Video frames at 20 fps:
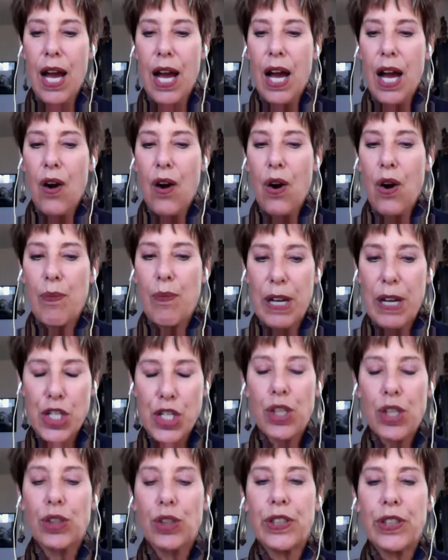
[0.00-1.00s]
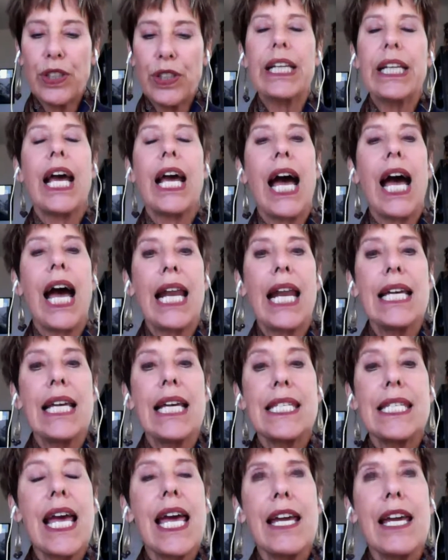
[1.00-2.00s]
or my children, and I
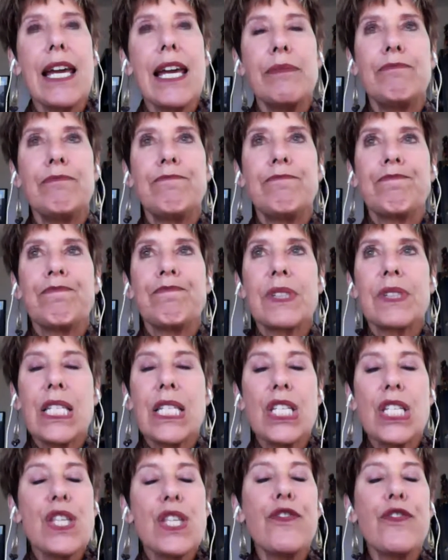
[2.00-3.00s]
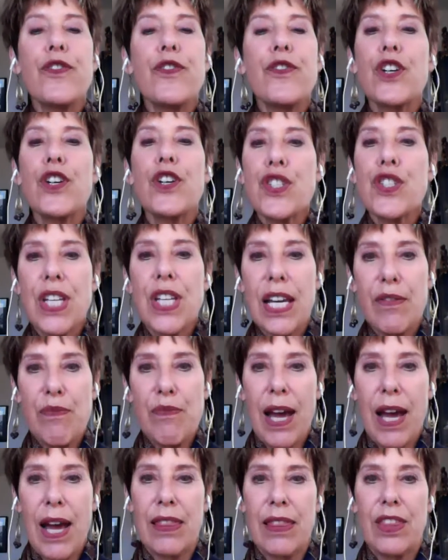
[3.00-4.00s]
say, this is the first day of
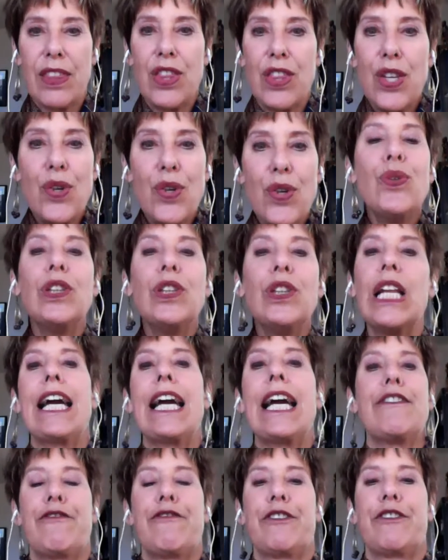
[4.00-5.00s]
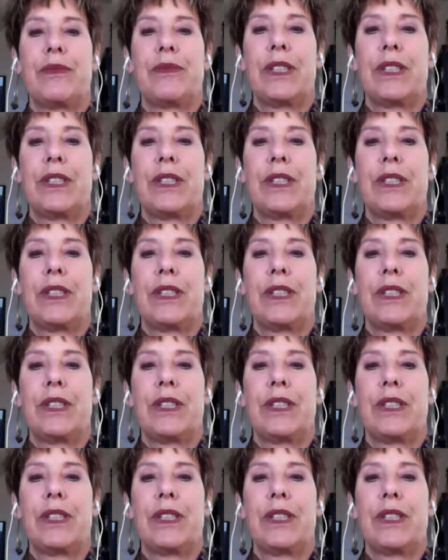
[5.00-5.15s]
my new life.